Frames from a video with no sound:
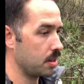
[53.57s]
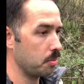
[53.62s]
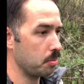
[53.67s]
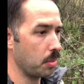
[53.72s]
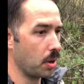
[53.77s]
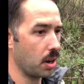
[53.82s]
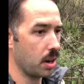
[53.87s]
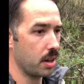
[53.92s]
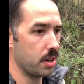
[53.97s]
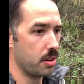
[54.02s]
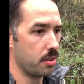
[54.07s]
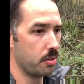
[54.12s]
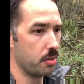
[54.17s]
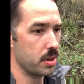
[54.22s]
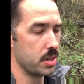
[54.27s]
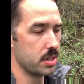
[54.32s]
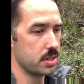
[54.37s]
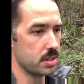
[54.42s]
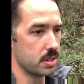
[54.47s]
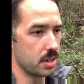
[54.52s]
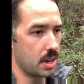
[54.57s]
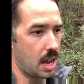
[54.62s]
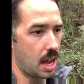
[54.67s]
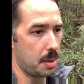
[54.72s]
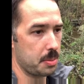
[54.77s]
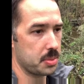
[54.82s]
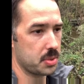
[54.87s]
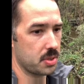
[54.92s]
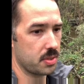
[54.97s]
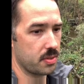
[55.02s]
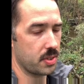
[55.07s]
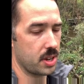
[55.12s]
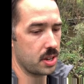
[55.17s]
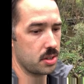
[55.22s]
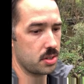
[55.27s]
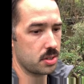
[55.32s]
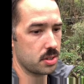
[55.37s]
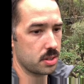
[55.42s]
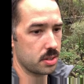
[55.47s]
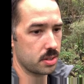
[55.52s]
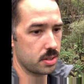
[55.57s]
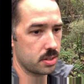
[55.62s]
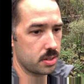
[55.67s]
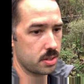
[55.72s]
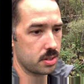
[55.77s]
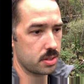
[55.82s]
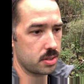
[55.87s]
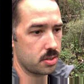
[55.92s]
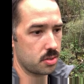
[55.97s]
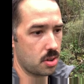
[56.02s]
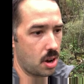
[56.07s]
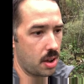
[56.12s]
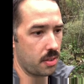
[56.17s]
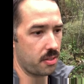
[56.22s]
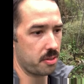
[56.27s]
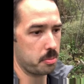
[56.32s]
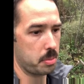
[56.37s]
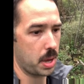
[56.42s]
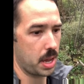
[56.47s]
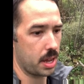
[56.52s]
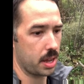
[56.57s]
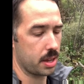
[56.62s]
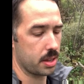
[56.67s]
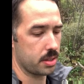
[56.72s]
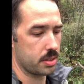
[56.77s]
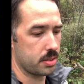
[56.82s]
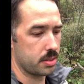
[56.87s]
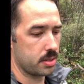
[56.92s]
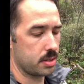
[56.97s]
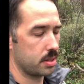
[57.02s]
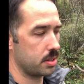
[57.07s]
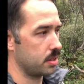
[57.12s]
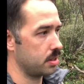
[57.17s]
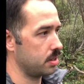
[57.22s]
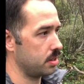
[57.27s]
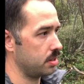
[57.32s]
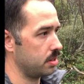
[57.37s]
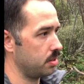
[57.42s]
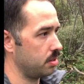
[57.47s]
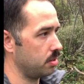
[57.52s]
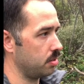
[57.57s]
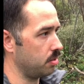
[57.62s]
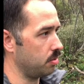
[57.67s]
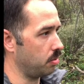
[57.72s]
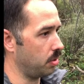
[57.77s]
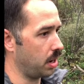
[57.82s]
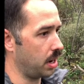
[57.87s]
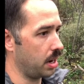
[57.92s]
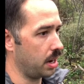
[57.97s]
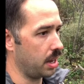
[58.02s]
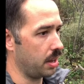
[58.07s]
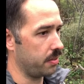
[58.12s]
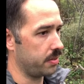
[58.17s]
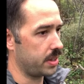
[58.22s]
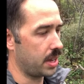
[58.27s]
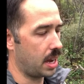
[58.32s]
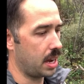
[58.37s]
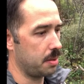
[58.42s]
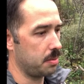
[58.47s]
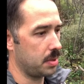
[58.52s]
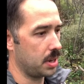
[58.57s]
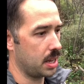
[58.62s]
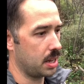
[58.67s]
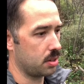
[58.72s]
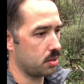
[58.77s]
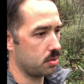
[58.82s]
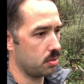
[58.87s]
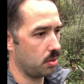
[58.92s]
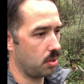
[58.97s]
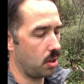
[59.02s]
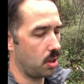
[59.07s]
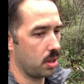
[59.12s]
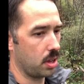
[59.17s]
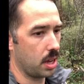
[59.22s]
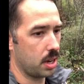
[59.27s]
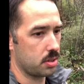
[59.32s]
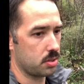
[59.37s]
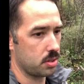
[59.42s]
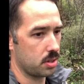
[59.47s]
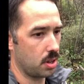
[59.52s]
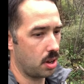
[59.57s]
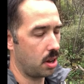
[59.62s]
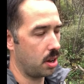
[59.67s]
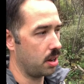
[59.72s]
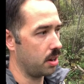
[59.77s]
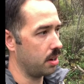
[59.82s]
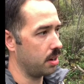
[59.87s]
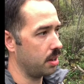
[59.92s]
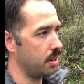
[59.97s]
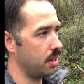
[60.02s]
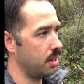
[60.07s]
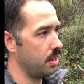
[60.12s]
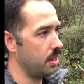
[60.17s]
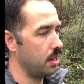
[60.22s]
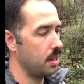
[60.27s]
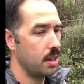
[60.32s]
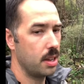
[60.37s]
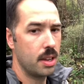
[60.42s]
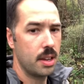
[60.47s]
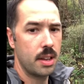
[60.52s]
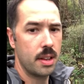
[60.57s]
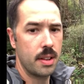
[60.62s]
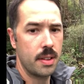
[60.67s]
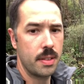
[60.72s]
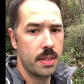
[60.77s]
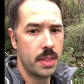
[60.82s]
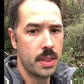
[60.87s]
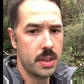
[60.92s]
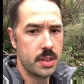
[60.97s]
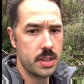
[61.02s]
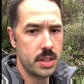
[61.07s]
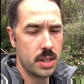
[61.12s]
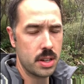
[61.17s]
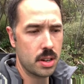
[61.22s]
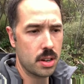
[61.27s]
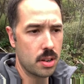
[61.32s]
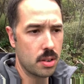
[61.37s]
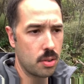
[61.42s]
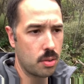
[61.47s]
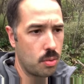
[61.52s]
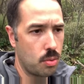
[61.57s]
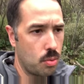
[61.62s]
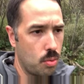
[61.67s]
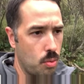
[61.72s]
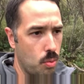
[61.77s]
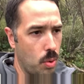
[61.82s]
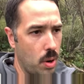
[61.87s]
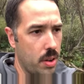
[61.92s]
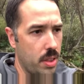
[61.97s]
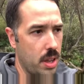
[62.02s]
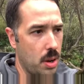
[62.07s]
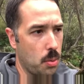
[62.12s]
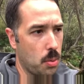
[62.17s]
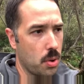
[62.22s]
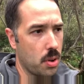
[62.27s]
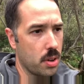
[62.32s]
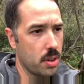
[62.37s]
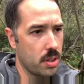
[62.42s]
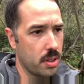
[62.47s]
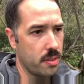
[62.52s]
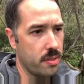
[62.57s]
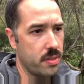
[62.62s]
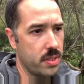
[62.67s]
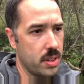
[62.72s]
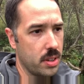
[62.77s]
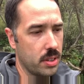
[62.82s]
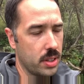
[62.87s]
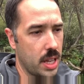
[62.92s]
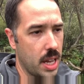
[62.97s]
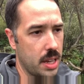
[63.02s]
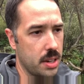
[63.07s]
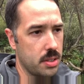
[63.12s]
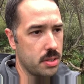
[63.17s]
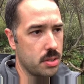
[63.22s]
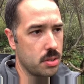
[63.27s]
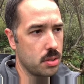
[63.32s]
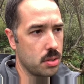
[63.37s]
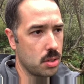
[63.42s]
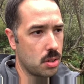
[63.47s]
But in recent observations, driving past when I didn't have time to actually hunt, the deer, where they were in the field heading to the